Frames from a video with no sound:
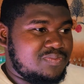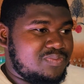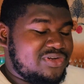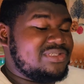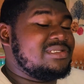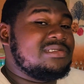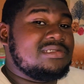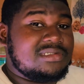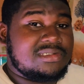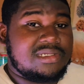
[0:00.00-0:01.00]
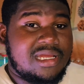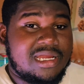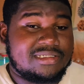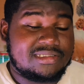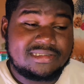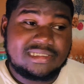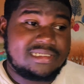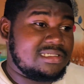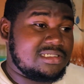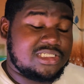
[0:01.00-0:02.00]
persons, or to the
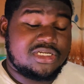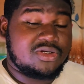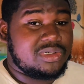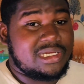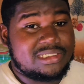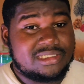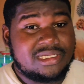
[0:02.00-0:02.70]
selling shareholders.